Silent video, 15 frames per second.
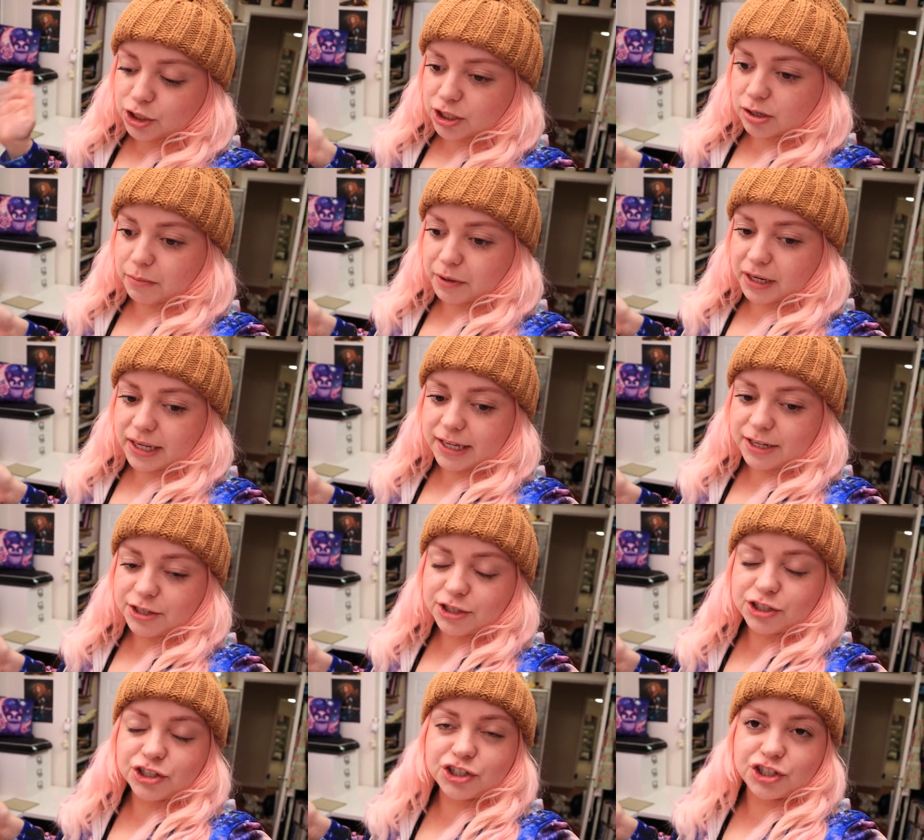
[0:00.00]
So I'm gonna
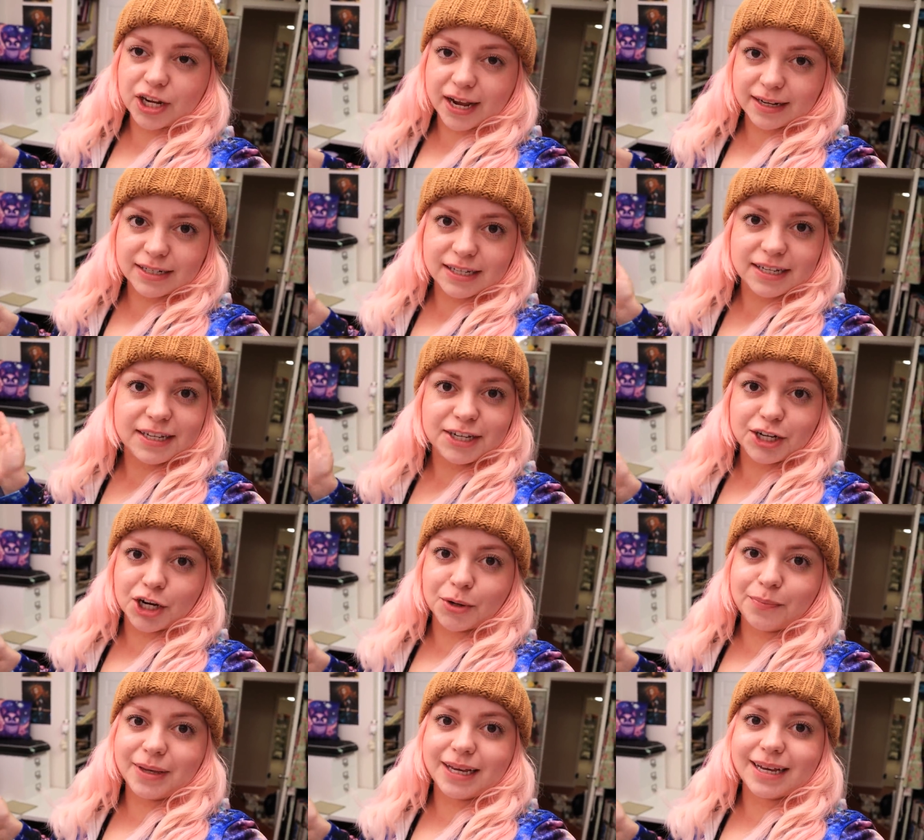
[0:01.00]
interject
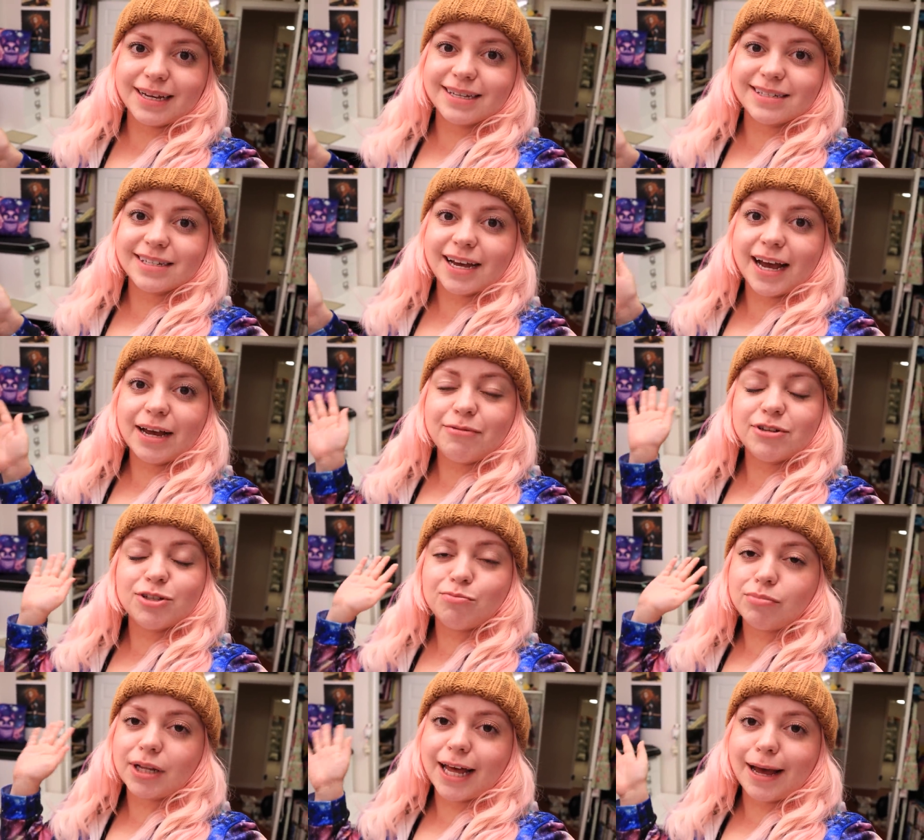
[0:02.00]
here because I was
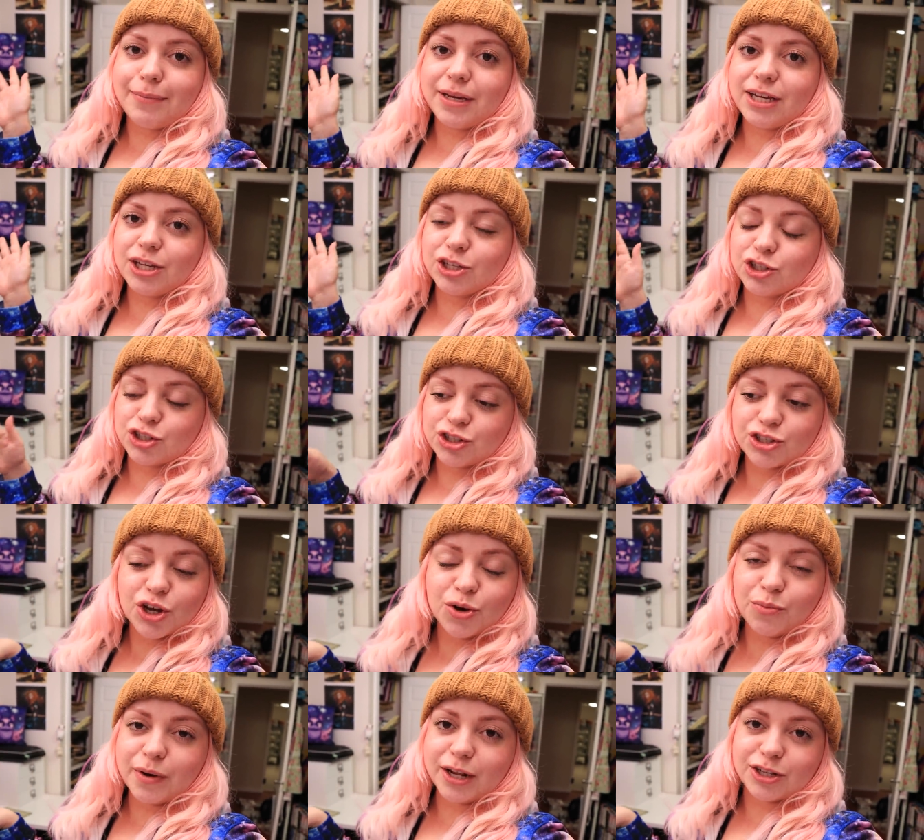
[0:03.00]
blabbing
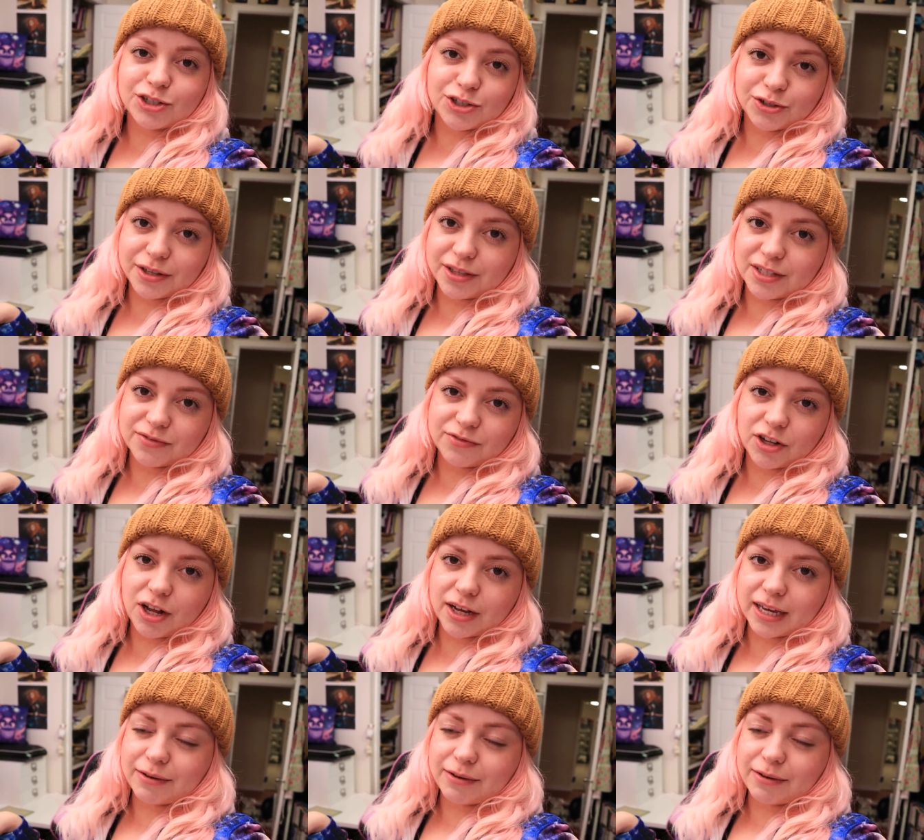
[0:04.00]
so much during this vlog.